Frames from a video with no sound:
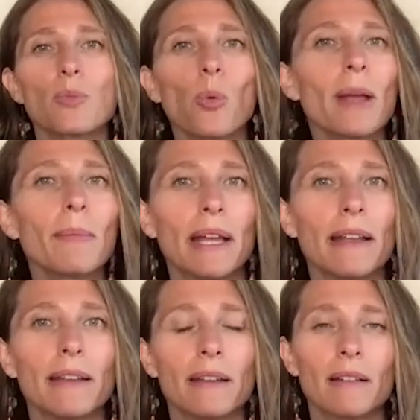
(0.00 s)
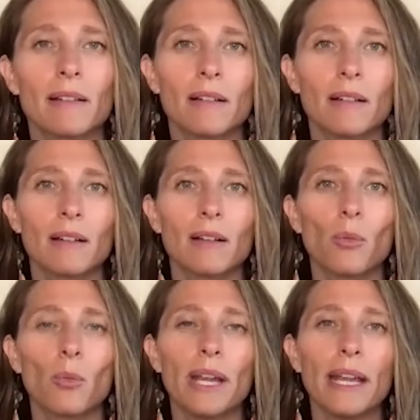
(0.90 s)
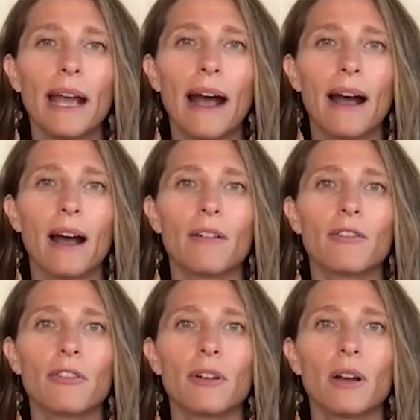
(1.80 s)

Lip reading: women, we have